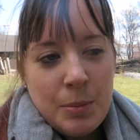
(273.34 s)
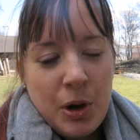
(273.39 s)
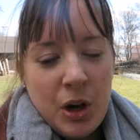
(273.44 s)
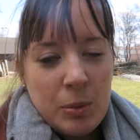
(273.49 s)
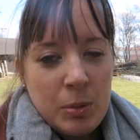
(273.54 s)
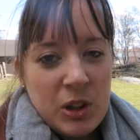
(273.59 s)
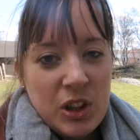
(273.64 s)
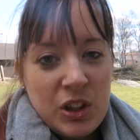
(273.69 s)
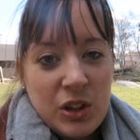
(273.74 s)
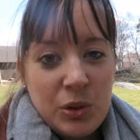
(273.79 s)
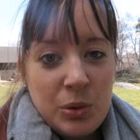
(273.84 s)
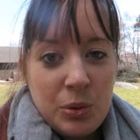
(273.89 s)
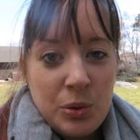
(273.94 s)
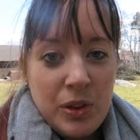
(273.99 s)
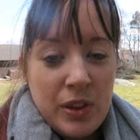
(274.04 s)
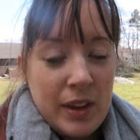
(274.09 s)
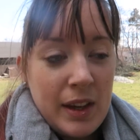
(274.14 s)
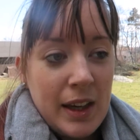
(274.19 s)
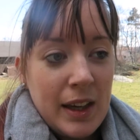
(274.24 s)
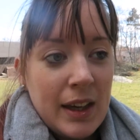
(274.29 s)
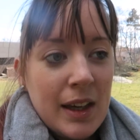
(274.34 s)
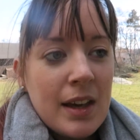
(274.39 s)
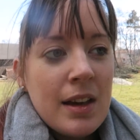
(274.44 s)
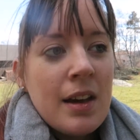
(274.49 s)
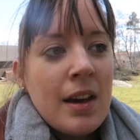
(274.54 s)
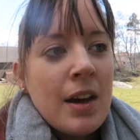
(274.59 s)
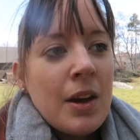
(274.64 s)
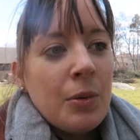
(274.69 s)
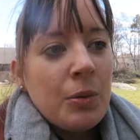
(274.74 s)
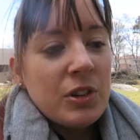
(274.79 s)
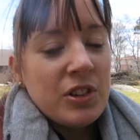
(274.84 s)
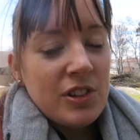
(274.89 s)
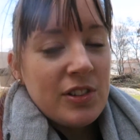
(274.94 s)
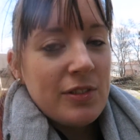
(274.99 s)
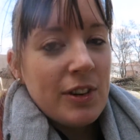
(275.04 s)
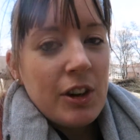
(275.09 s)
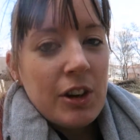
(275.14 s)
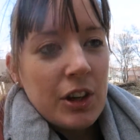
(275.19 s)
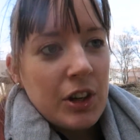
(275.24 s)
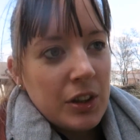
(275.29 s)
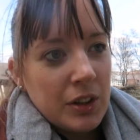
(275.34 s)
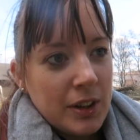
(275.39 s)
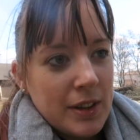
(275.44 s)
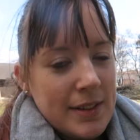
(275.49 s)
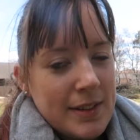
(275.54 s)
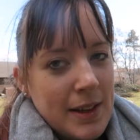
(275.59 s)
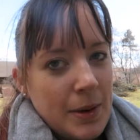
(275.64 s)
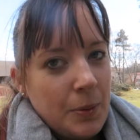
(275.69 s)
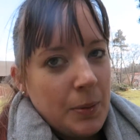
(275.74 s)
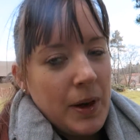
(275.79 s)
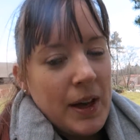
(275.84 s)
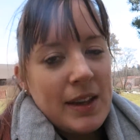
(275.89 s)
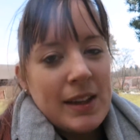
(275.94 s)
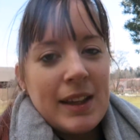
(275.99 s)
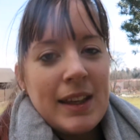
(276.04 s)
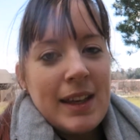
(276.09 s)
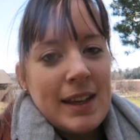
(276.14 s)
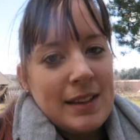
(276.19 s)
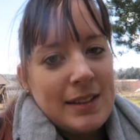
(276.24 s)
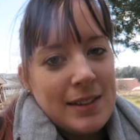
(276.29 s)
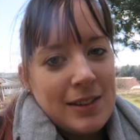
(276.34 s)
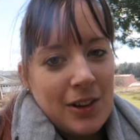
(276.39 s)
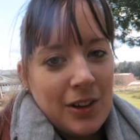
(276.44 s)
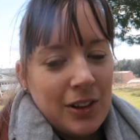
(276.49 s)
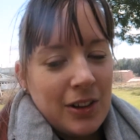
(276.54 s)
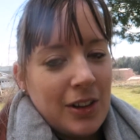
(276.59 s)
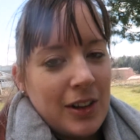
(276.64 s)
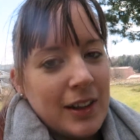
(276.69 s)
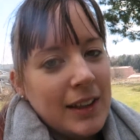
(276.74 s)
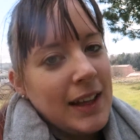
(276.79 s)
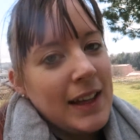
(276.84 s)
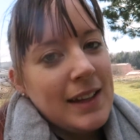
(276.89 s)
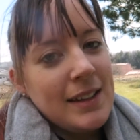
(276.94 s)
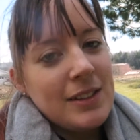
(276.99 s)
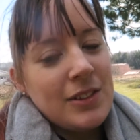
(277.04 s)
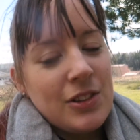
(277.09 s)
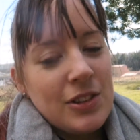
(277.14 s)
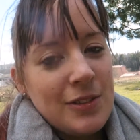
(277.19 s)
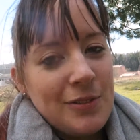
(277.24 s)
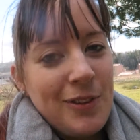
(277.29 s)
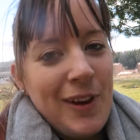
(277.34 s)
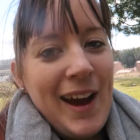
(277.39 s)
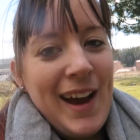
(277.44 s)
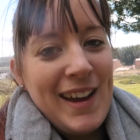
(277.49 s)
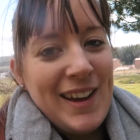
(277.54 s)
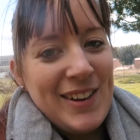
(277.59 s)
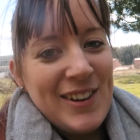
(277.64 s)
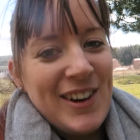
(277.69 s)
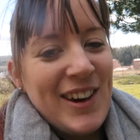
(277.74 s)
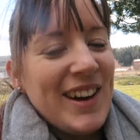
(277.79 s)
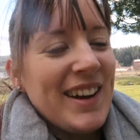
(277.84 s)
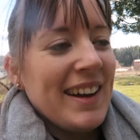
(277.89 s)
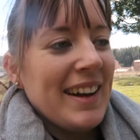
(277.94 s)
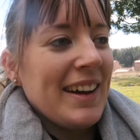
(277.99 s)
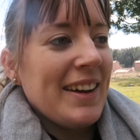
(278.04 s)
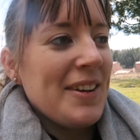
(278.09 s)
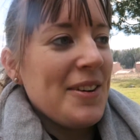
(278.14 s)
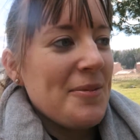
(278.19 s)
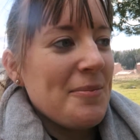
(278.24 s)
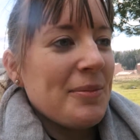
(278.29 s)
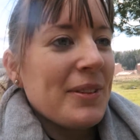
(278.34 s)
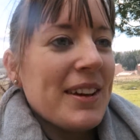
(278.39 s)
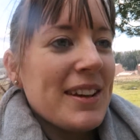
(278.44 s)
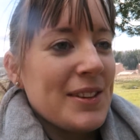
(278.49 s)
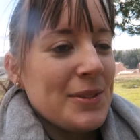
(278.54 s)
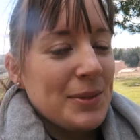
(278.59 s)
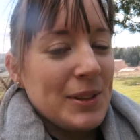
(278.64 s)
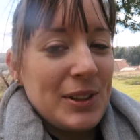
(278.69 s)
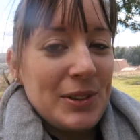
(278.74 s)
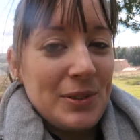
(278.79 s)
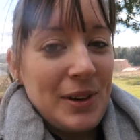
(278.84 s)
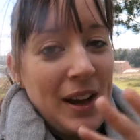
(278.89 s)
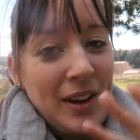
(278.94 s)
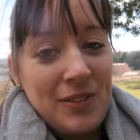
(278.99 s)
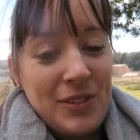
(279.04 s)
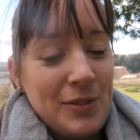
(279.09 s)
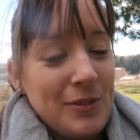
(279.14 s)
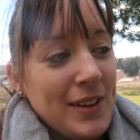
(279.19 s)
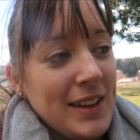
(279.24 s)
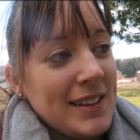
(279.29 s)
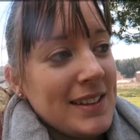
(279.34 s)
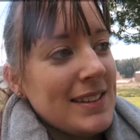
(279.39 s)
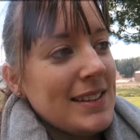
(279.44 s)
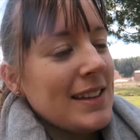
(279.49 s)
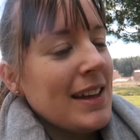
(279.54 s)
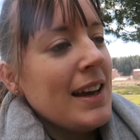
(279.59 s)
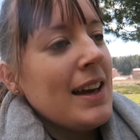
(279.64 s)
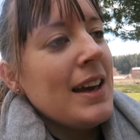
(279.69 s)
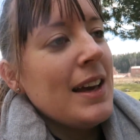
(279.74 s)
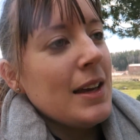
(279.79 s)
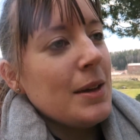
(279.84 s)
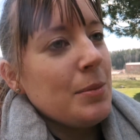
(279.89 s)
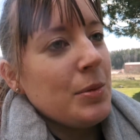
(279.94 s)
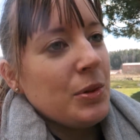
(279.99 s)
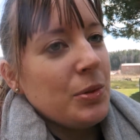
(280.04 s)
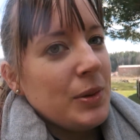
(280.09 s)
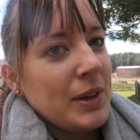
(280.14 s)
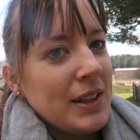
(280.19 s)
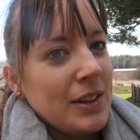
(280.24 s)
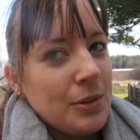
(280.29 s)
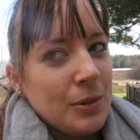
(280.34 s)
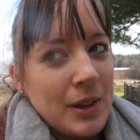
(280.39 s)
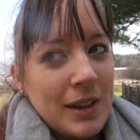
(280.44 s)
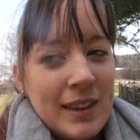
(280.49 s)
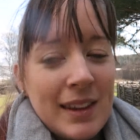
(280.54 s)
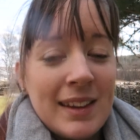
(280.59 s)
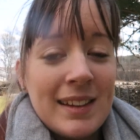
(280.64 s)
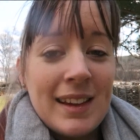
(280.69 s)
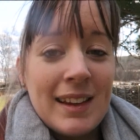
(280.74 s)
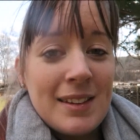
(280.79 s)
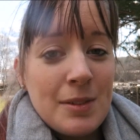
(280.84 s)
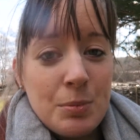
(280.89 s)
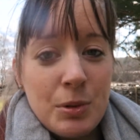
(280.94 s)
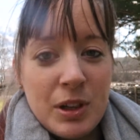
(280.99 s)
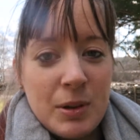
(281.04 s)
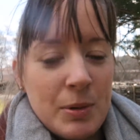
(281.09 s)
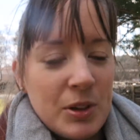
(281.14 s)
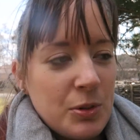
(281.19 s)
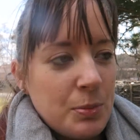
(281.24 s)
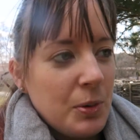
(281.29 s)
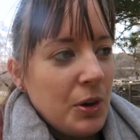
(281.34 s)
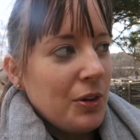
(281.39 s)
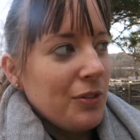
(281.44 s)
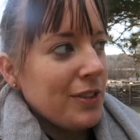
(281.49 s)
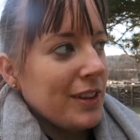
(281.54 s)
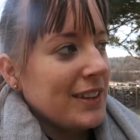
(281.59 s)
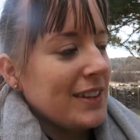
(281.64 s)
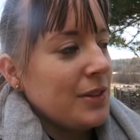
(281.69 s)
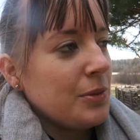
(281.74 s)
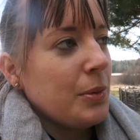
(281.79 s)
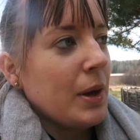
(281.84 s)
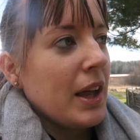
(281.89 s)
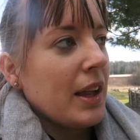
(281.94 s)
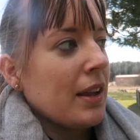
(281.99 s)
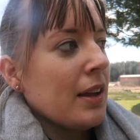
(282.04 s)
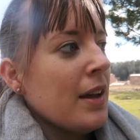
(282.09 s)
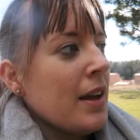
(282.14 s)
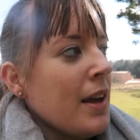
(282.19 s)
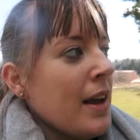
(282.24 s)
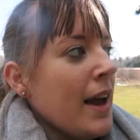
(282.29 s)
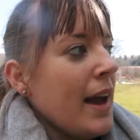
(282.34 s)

barbecue thing, which is very good because that way the kids aren't going to get into the fire because um, we do have the fence in between. So I think that's pretty much perfect as well.